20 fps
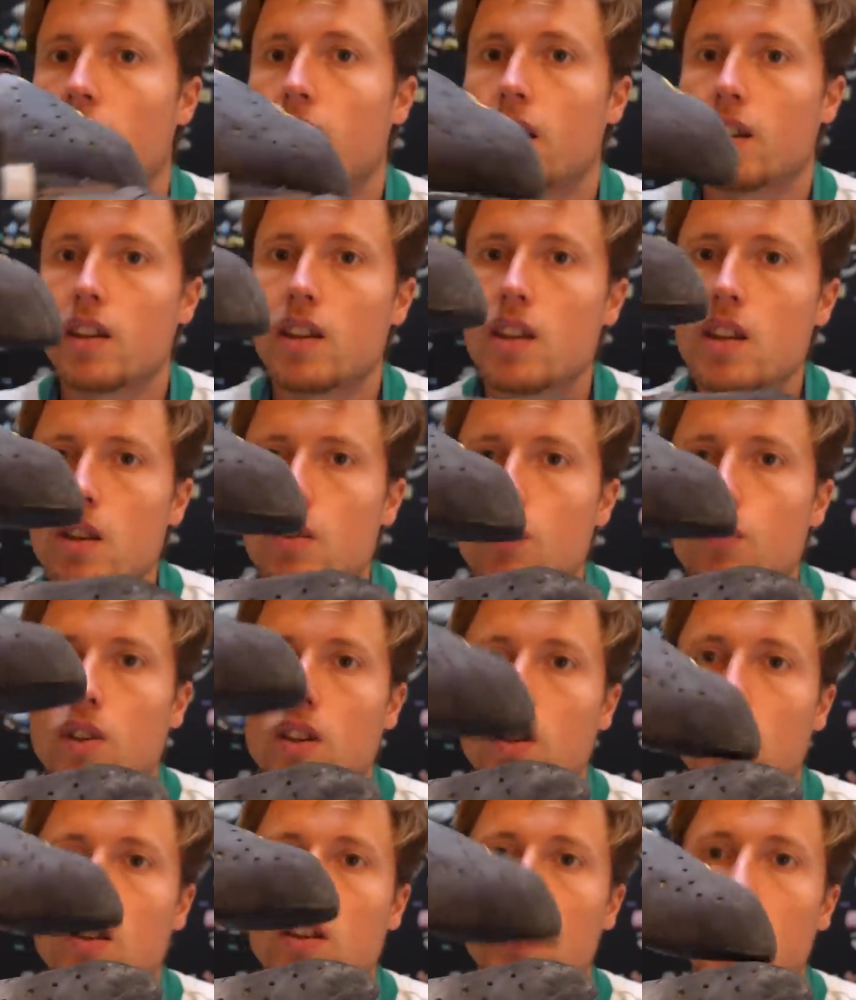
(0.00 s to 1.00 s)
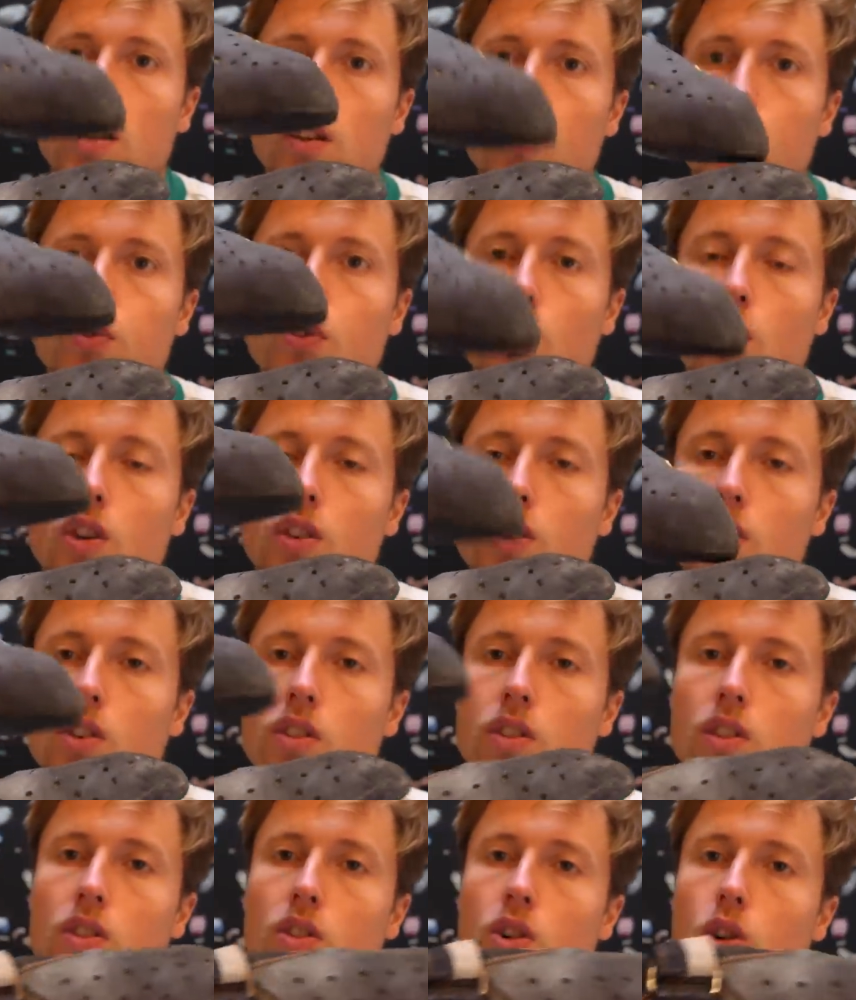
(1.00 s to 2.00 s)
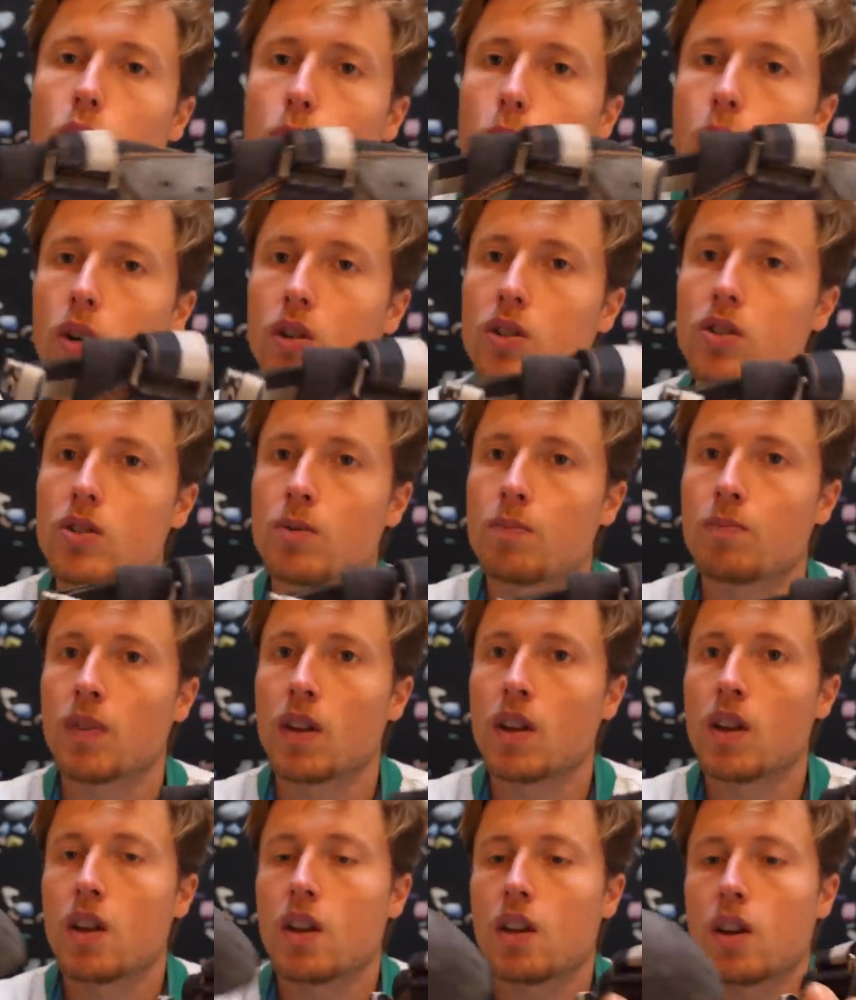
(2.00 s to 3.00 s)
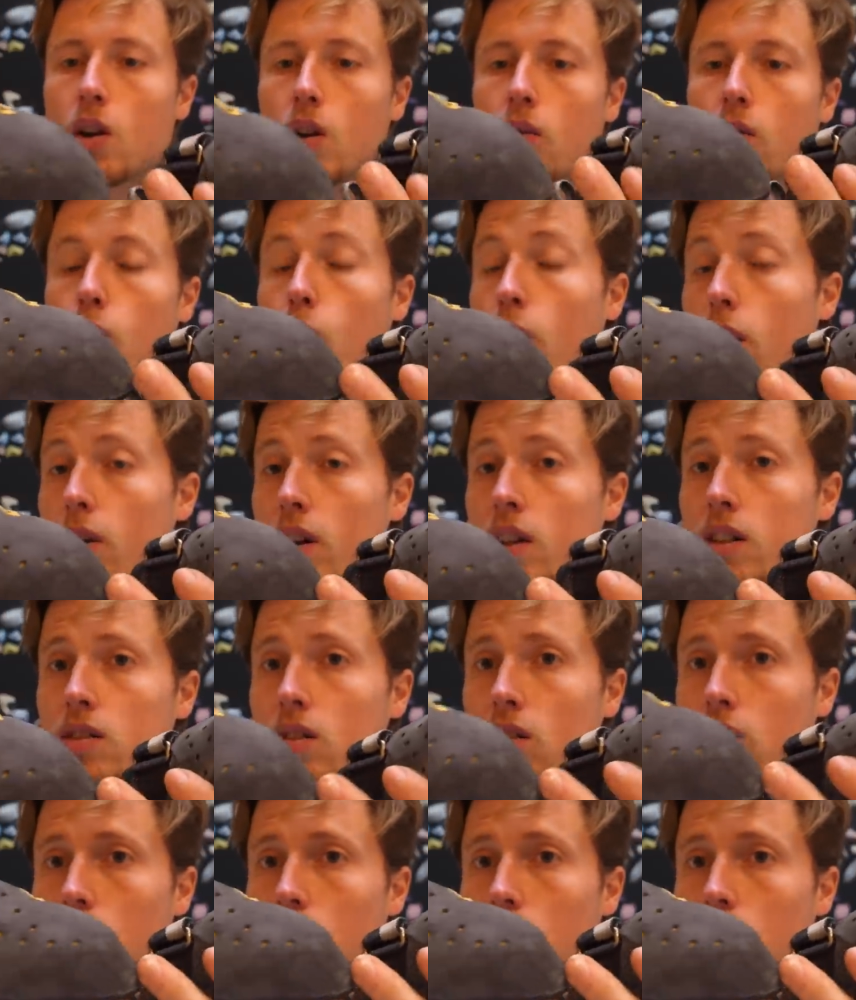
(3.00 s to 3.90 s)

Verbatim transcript: and even in the front on the toe box. Whereas